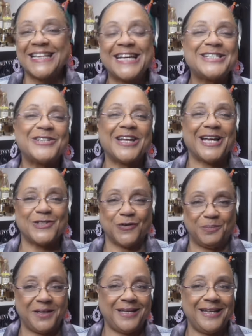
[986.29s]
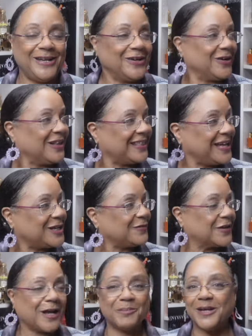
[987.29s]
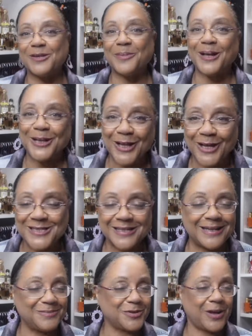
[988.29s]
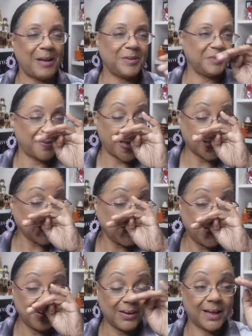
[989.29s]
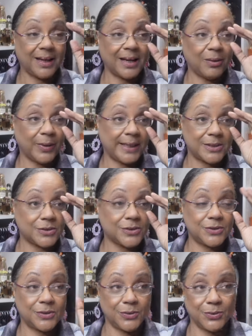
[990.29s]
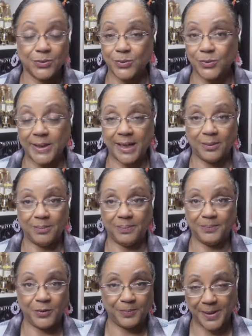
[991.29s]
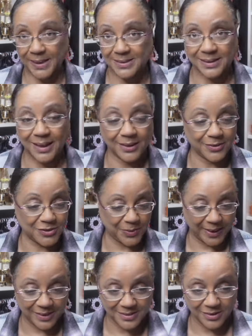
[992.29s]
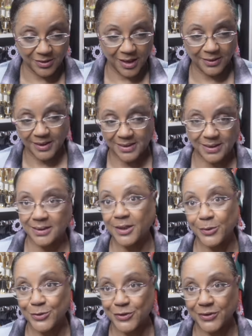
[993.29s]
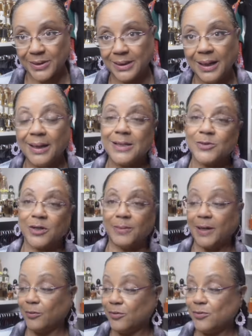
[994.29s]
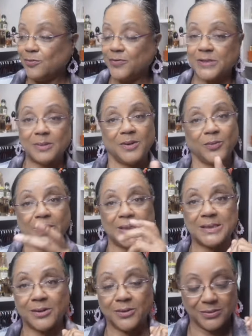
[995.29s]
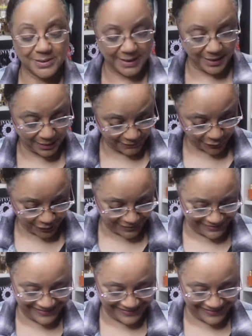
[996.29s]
Thanks, you guys, for being here. Thank you for coming into my closet. I'm so happy back in here. I cannot wait to get it put back together so I can start on the declutter journey so you can make room for some of the ones that are sitting on the floor.